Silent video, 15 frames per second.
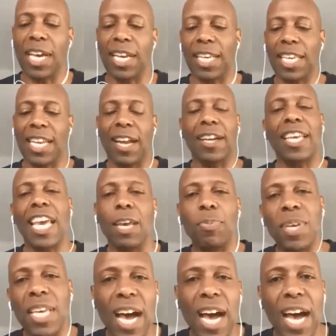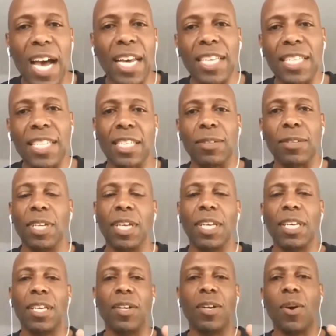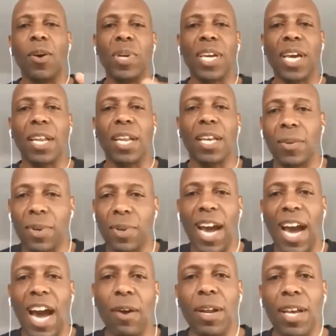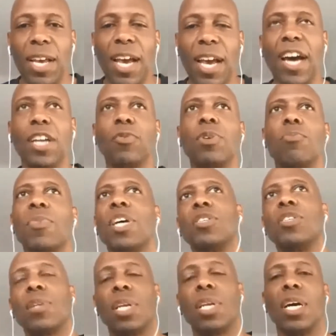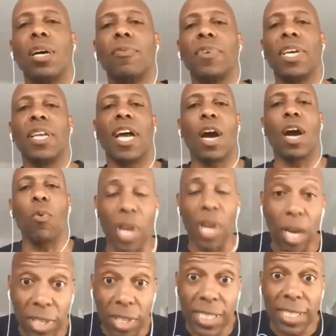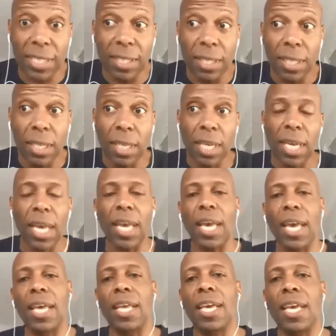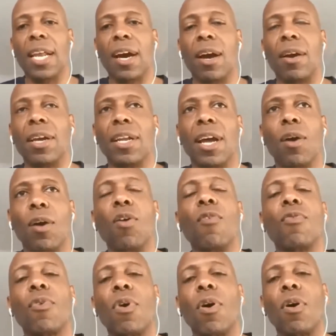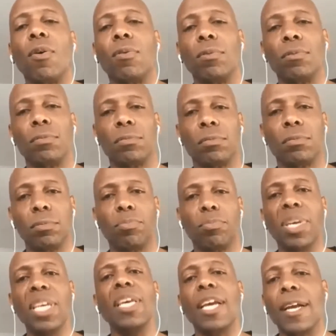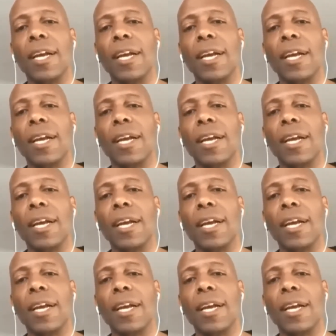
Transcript: get our KPIs. You know, how do we measure love in our wellness and in our overall being?